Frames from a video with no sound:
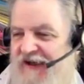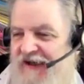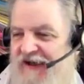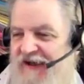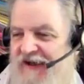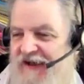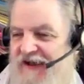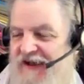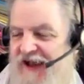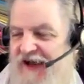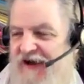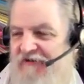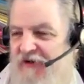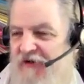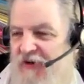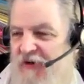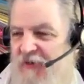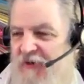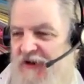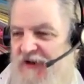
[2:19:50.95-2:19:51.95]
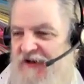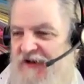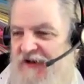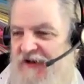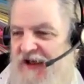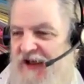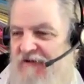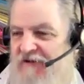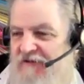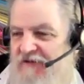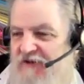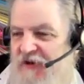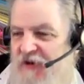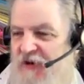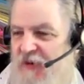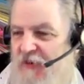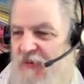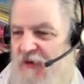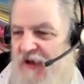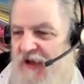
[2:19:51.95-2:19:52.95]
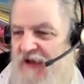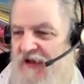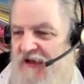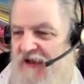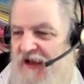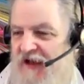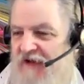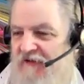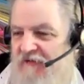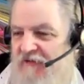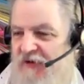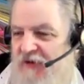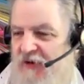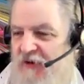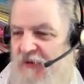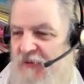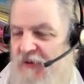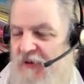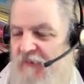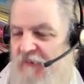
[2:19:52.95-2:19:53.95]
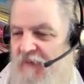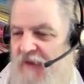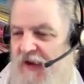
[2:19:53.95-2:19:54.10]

I just love Norma. I just love you, Norma. I just love you, Norma.